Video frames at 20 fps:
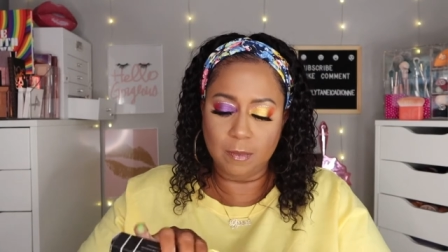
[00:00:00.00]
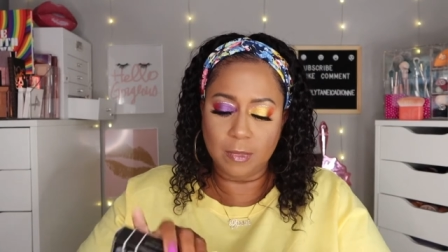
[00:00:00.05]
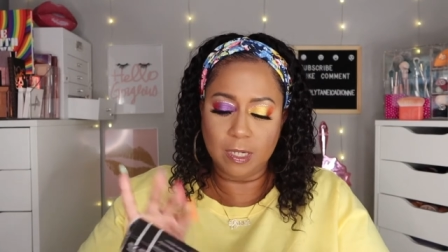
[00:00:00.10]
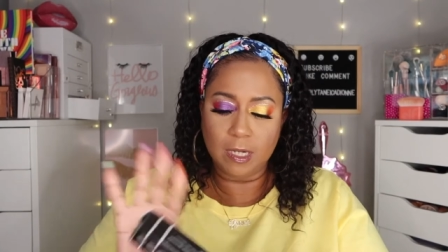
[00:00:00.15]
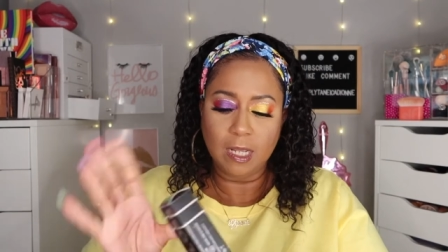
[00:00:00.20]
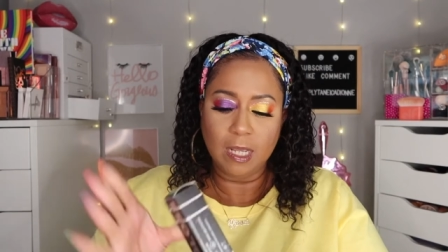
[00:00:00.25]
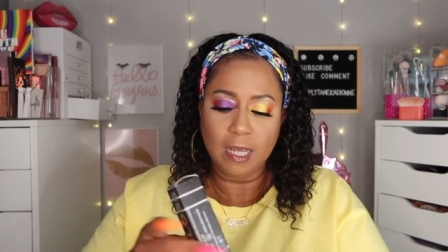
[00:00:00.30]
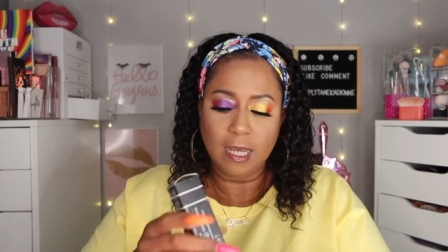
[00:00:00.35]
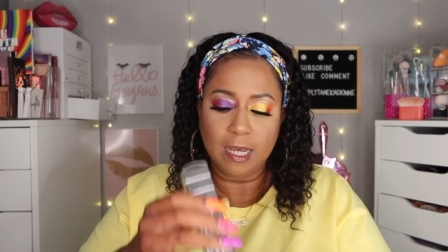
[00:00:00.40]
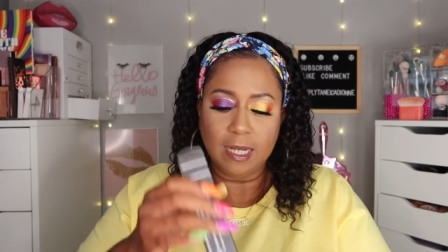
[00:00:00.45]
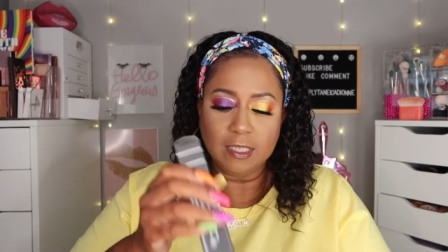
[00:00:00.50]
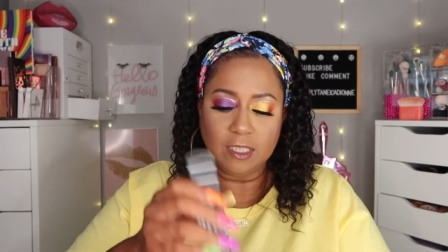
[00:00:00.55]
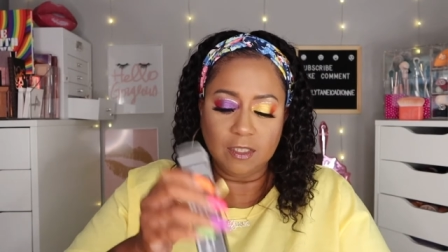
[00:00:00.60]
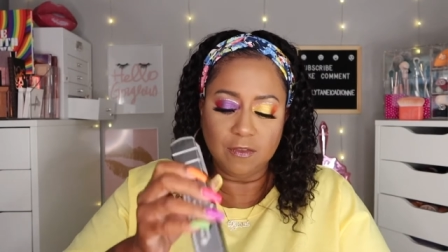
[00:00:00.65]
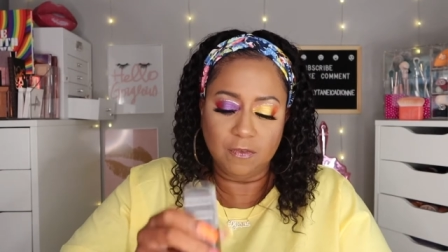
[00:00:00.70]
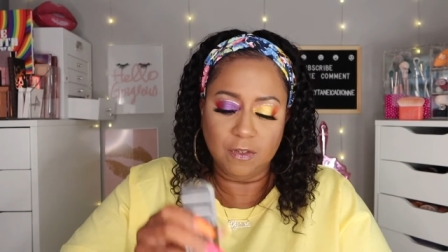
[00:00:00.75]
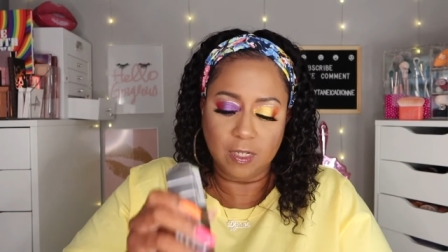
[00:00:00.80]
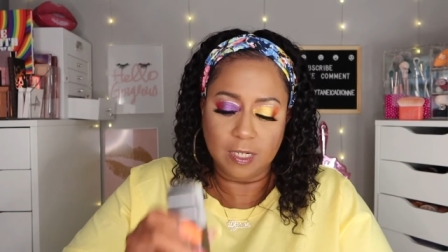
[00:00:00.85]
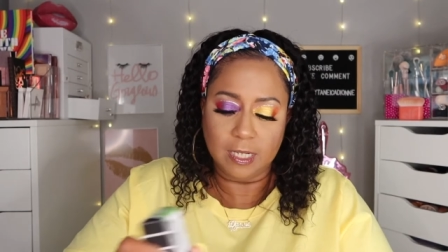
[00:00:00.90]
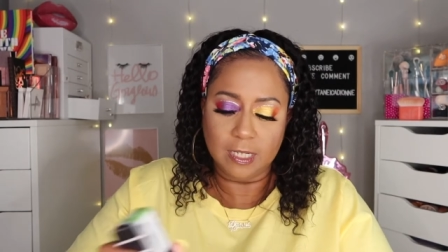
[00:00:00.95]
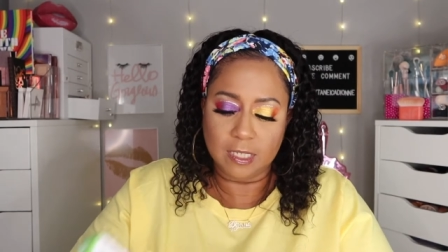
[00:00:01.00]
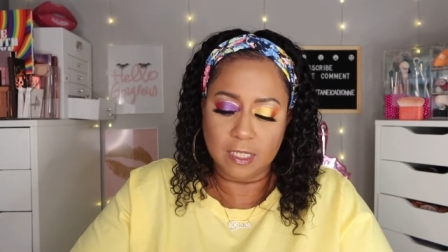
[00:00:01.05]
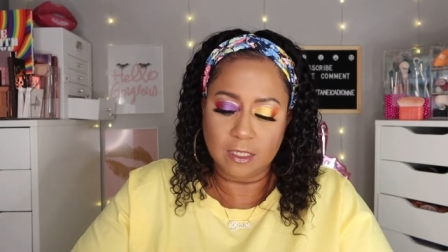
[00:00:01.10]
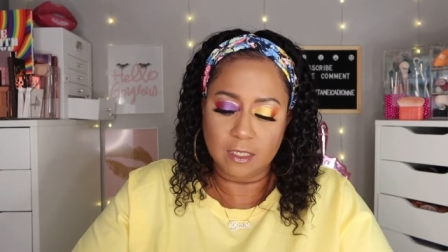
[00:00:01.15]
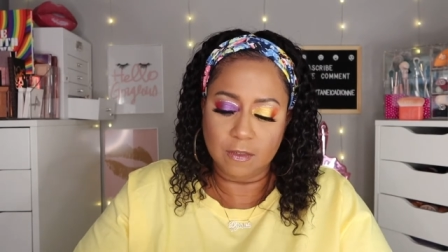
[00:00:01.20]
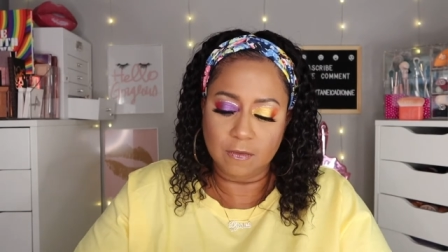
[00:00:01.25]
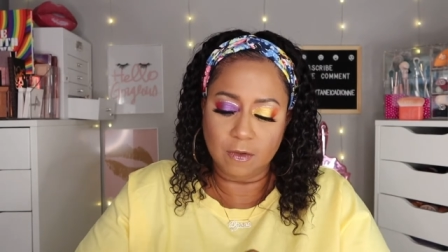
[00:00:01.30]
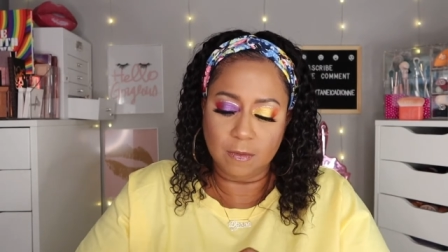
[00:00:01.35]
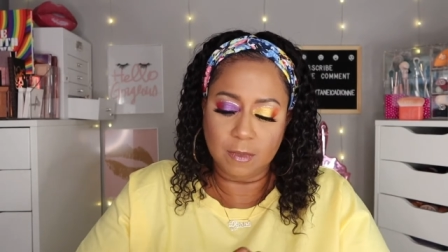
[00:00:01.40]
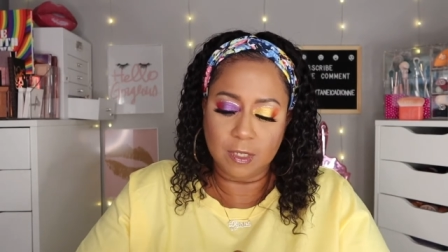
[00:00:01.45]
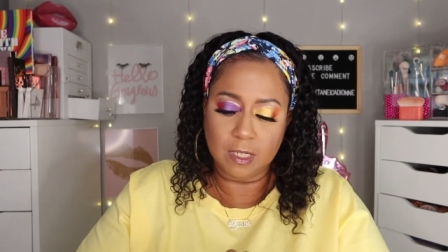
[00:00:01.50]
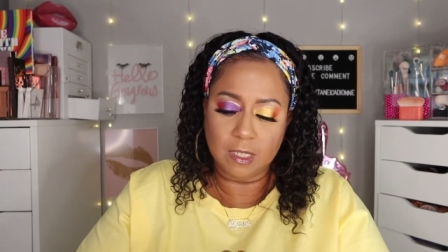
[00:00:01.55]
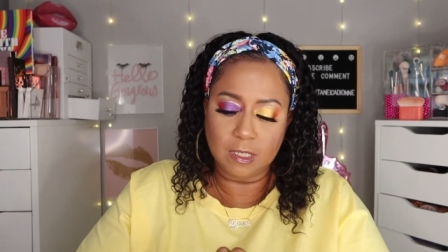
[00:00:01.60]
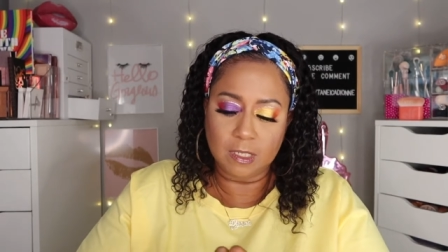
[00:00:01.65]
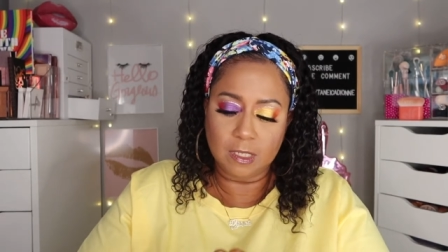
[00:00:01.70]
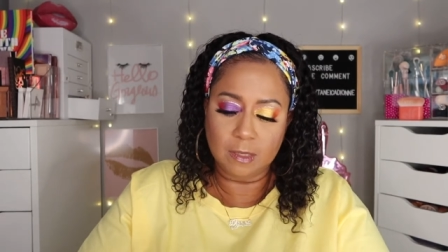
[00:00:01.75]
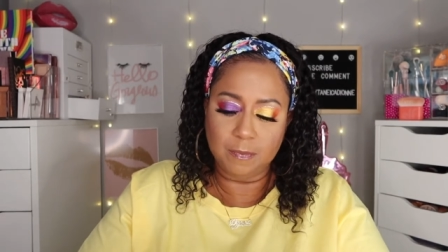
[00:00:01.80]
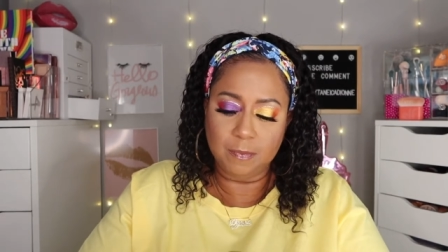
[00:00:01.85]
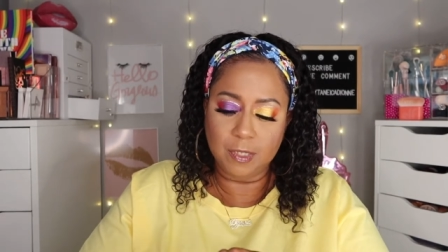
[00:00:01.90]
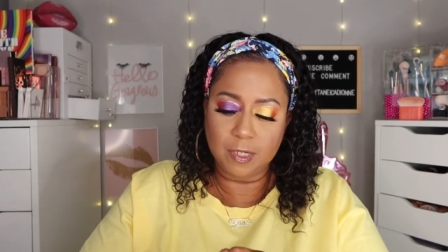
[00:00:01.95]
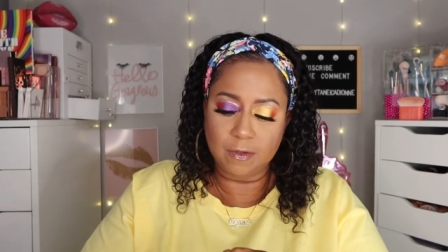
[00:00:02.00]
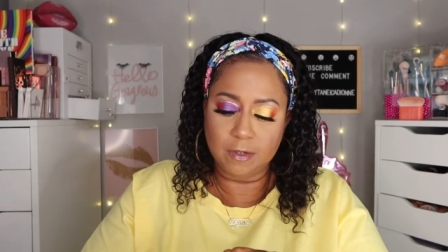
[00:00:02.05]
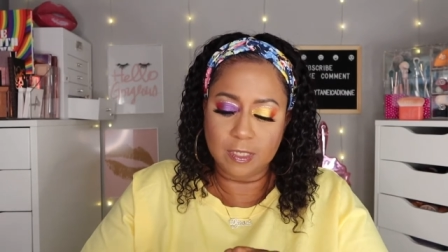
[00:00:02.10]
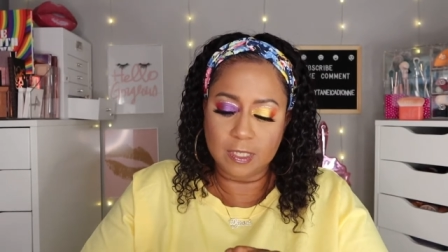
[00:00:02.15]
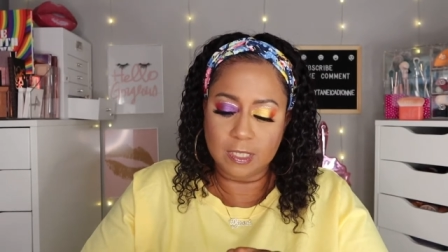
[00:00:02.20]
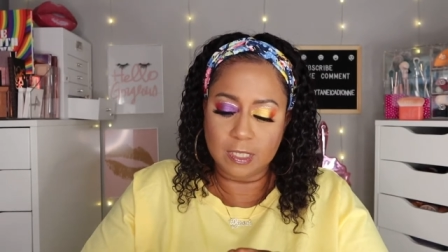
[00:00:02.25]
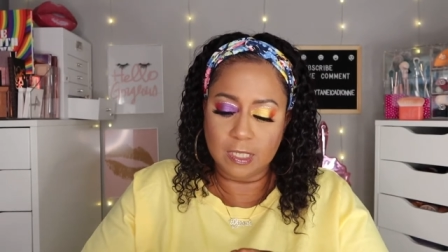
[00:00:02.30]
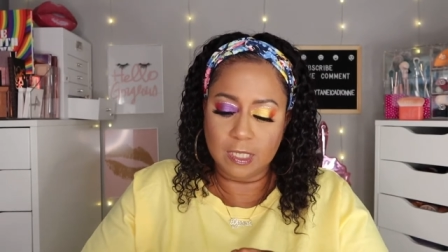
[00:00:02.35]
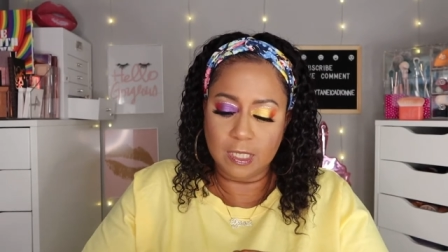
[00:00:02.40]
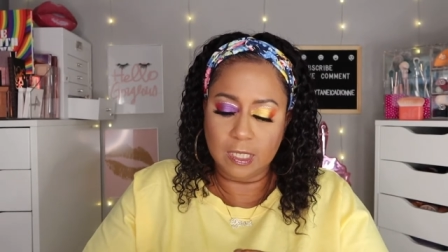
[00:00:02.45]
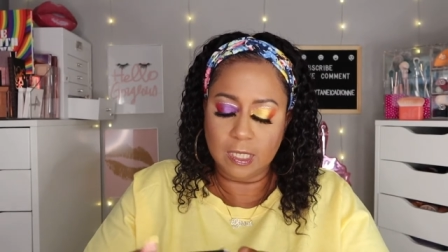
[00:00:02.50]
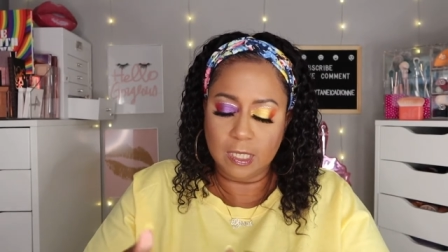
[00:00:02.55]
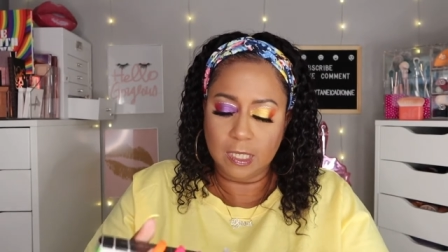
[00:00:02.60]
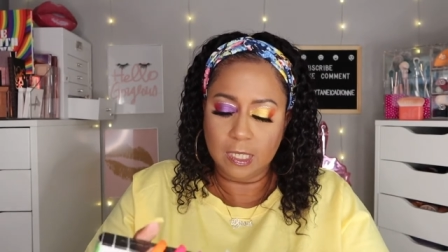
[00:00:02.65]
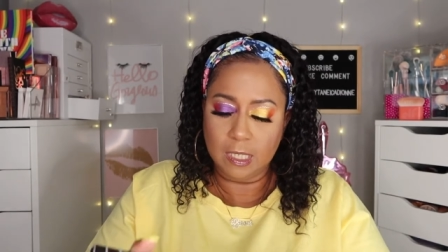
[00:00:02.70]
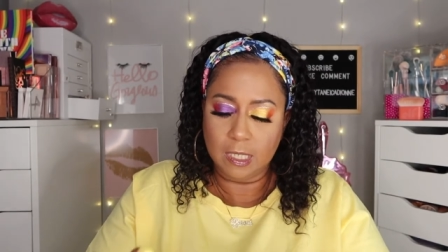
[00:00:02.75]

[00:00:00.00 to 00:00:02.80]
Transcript: but I just feel like this is from the Conspiracy